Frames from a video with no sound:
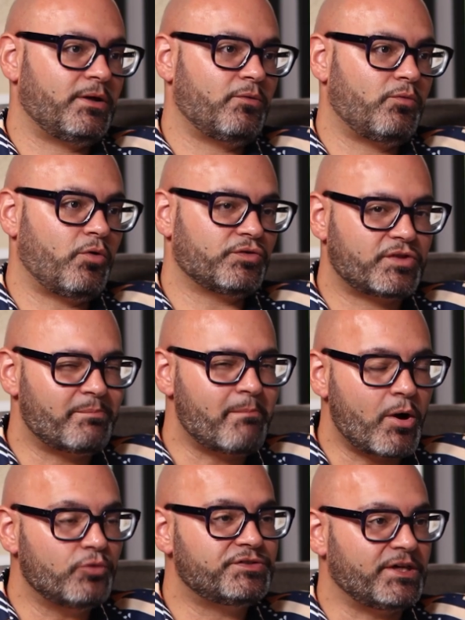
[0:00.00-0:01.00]
know, what's the
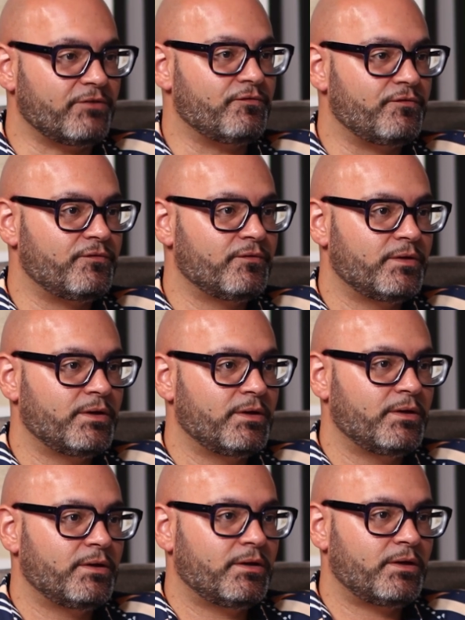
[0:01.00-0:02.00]
motive?
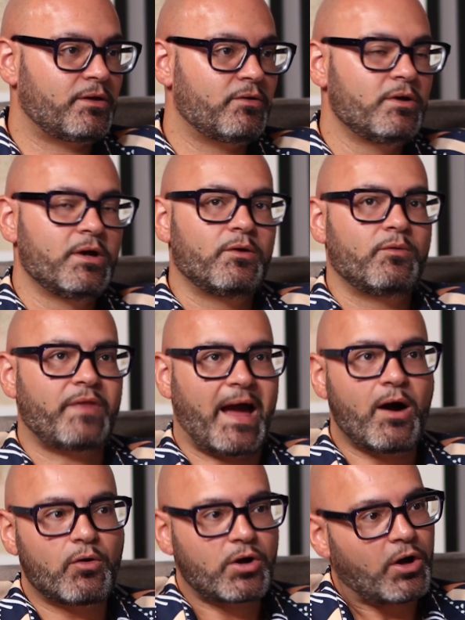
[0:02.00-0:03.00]
You know, with
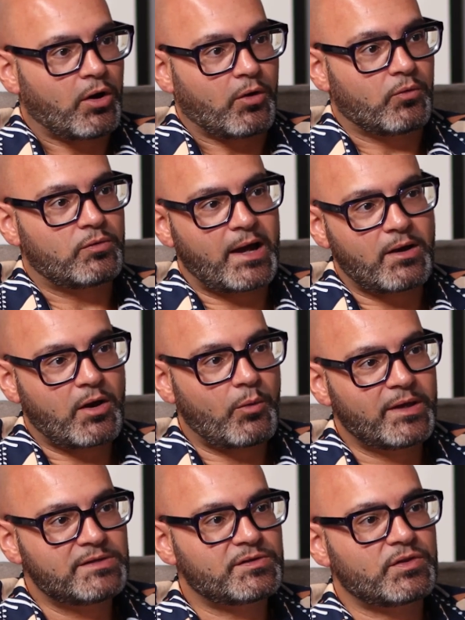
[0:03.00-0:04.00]

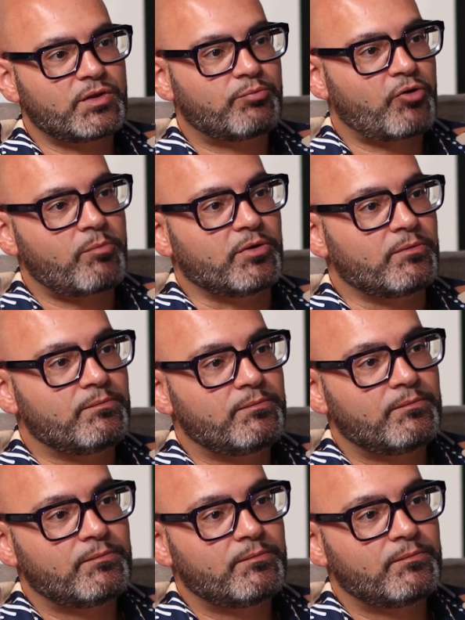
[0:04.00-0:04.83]
alcohol isn't the problem.